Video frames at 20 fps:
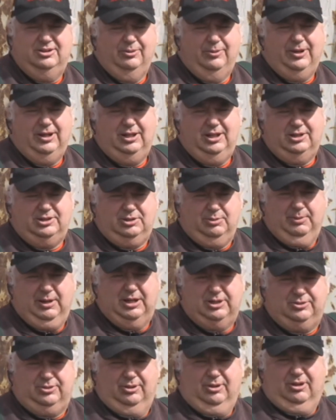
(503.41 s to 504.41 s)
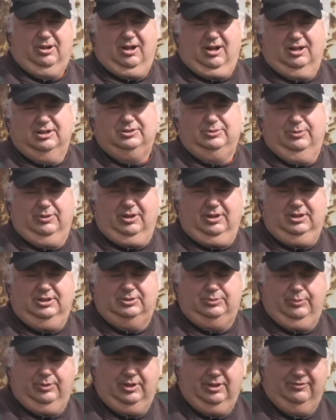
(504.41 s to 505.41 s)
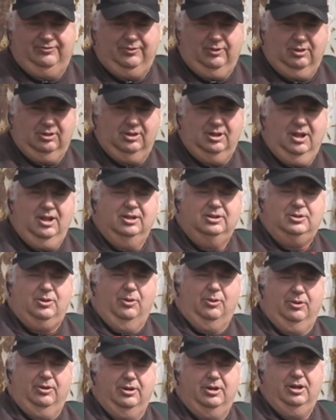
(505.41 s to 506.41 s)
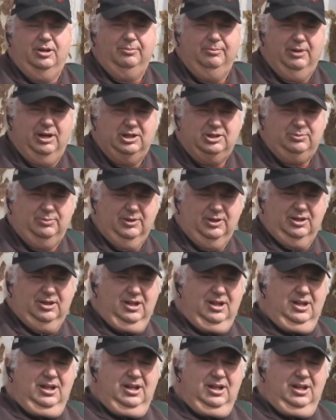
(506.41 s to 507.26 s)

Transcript: the way that you measure the logs is with a full cord measurement.